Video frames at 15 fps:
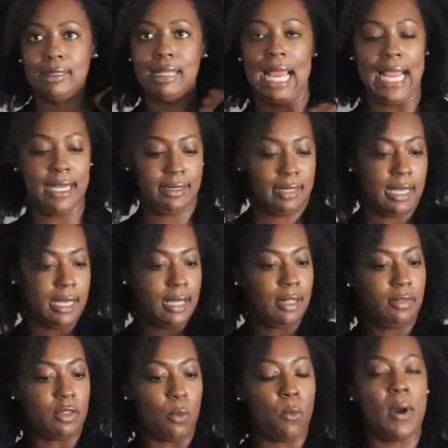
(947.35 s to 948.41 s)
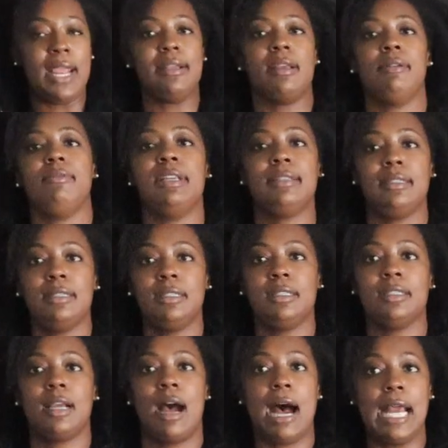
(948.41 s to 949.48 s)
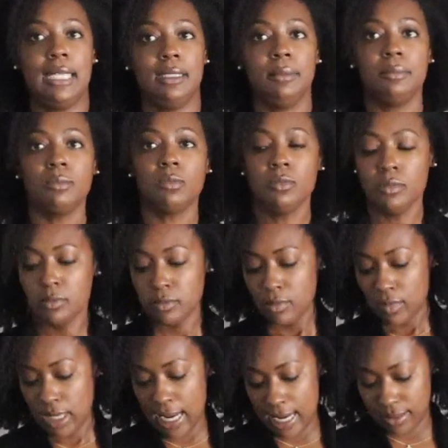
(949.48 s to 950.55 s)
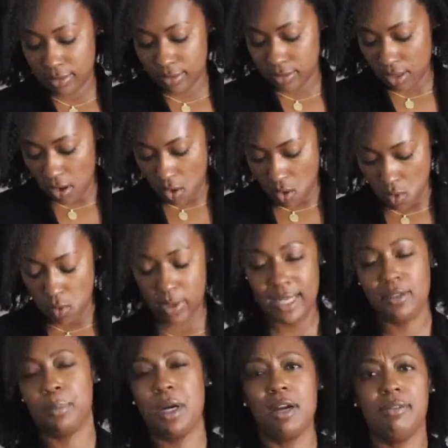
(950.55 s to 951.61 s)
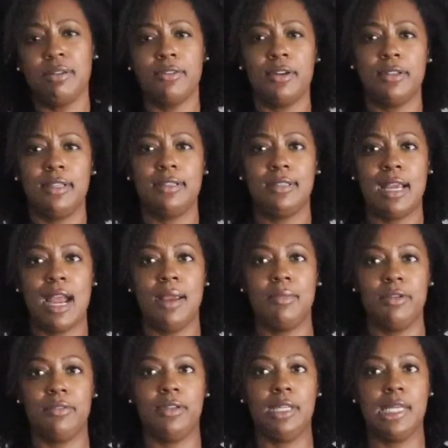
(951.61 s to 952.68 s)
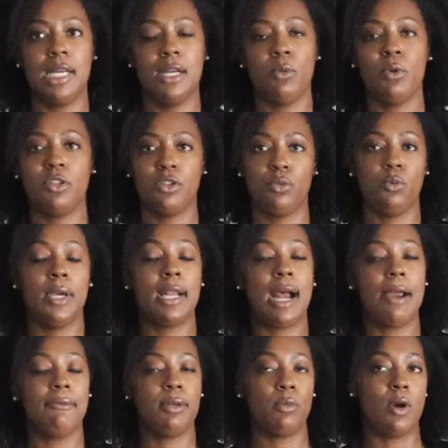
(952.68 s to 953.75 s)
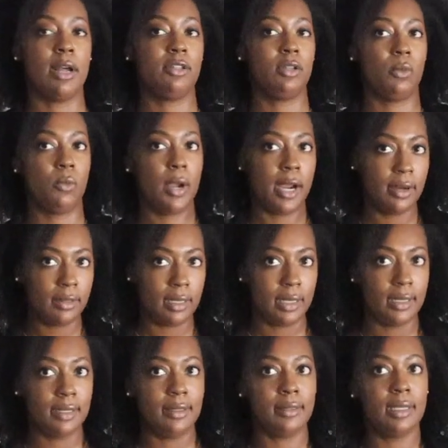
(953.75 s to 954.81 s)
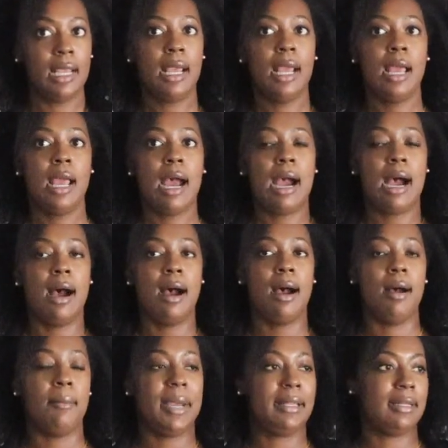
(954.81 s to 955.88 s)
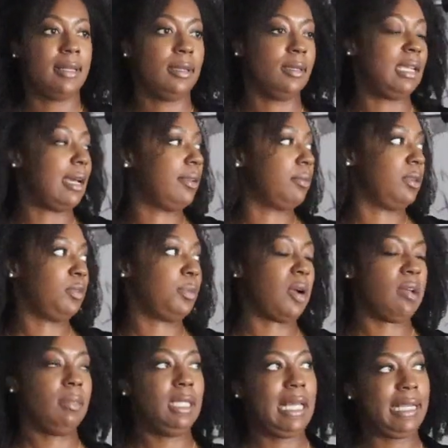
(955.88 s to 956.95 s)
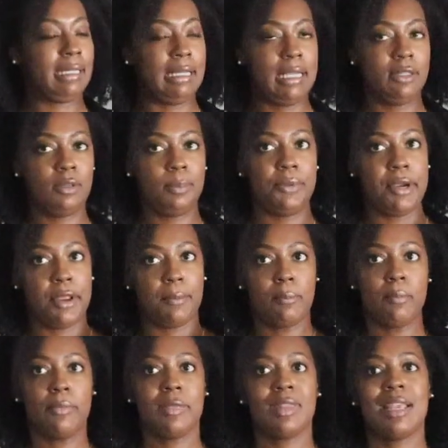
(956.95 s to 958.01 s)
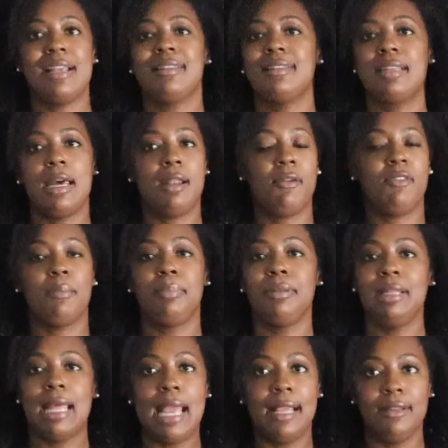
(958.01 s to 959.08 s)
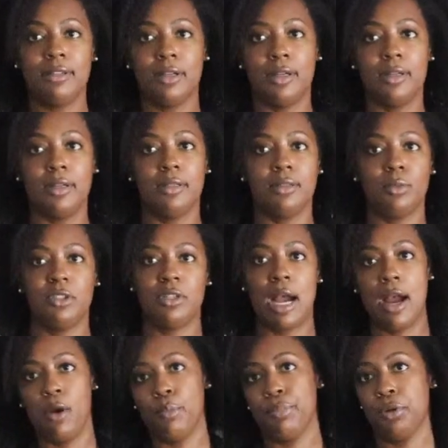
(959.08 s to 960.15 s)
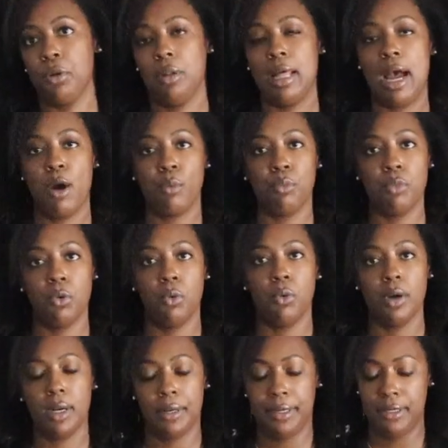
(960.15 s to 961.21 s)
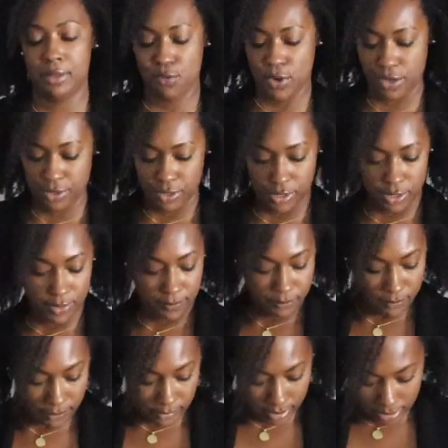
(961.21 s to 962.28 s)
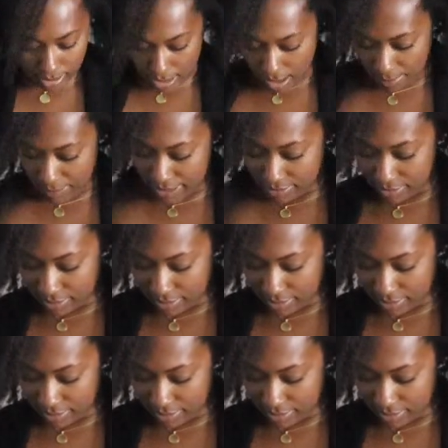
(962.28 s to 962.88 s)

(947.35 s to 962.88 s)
liked the weight of this. This is cotton. And so it's perfect for this time of year, which is when I would want to wear these. Um, and then the other one's probably like late spring. Instead of blazers, which I'll pull out more in the winter, um, and